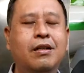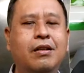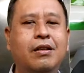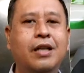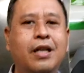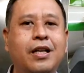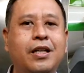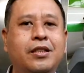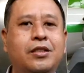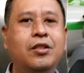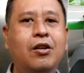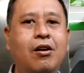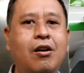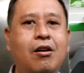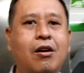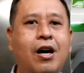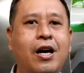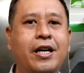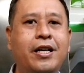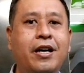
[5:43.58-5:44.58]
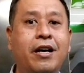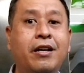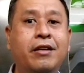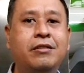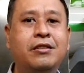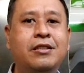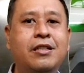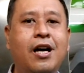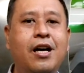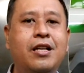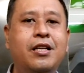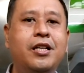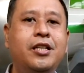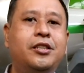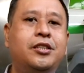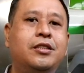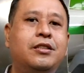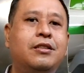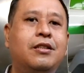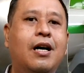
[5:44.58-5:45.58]
Okay, so I
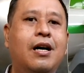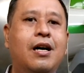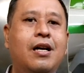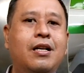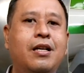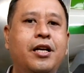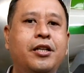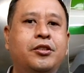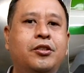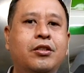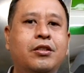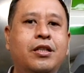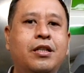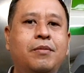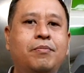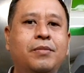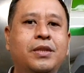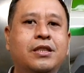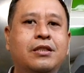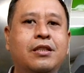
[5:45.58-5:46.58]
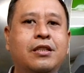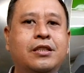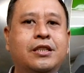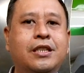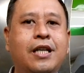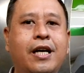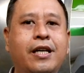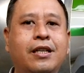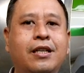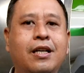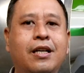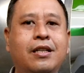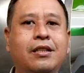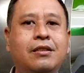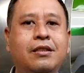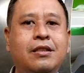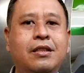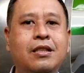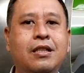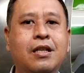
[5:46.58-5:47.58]
acknowledge the lecturer, Mr. Saikat,
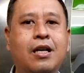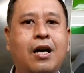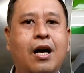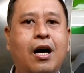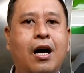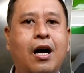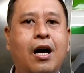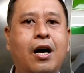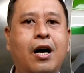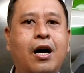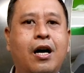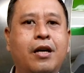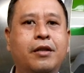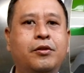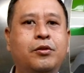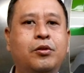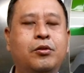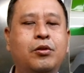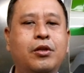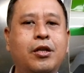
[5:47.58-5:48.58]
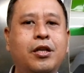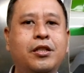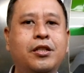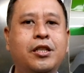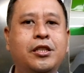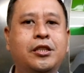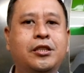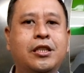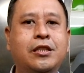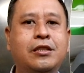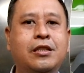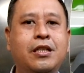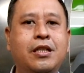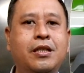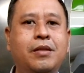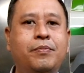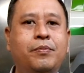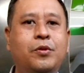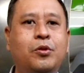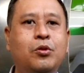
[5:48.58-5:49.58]

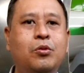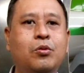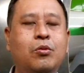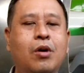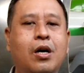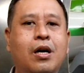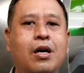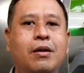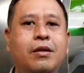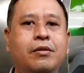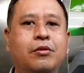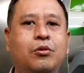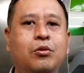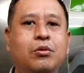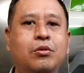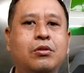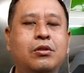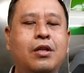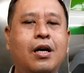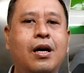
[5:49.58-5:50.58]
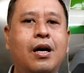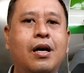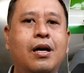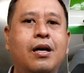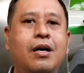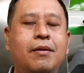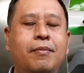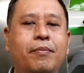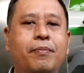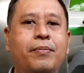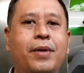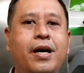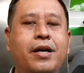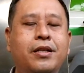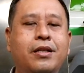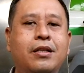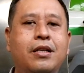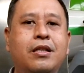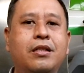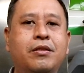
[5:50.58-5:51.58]
initiative to do the
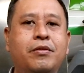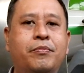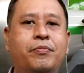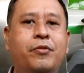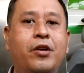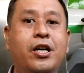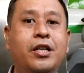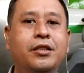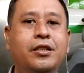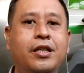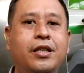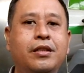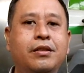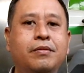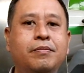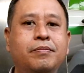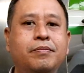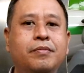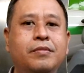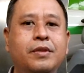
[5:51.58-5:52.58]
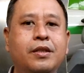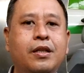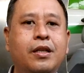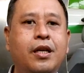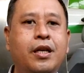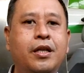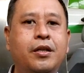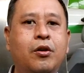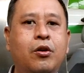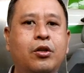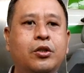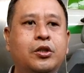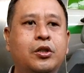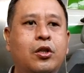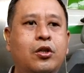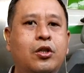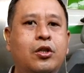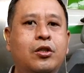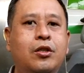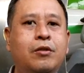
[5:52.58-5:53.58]
final project, and
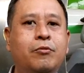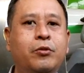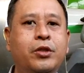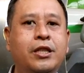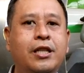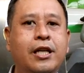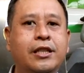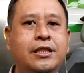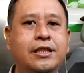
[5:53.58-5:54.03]
also with the